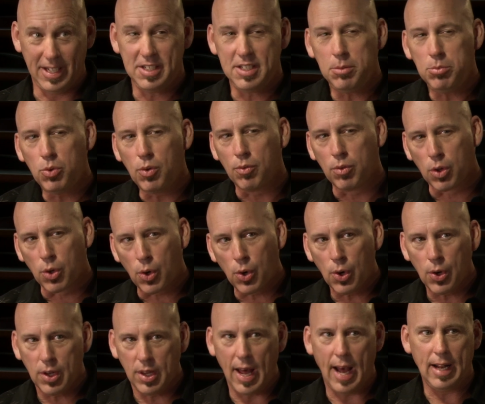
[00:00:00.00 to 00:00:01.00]
They seem to have
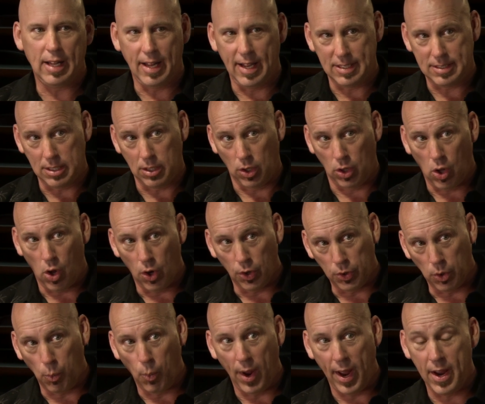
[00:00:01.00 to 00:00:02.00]
learned that lesson
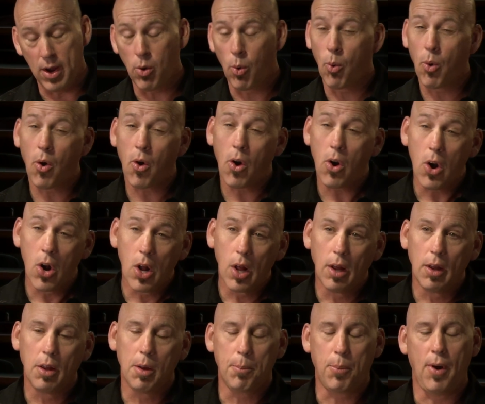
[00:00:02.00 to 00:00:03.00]
along the way, or
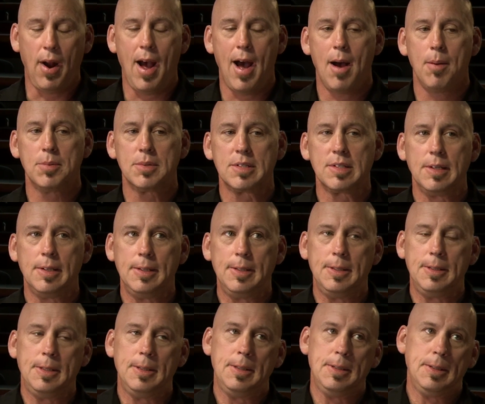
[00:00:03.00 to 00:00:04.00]
perhaps
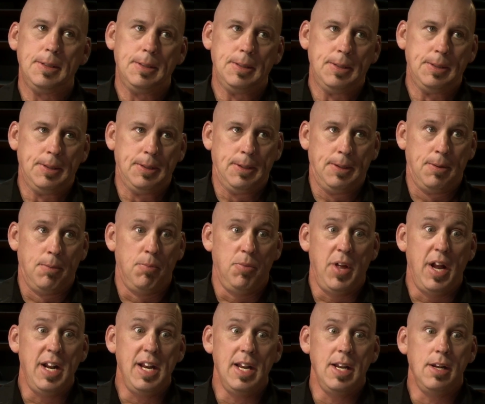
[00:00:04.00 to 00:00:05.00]

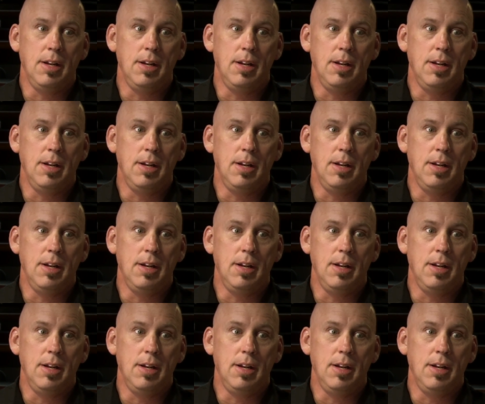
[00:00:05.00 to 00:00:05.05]
the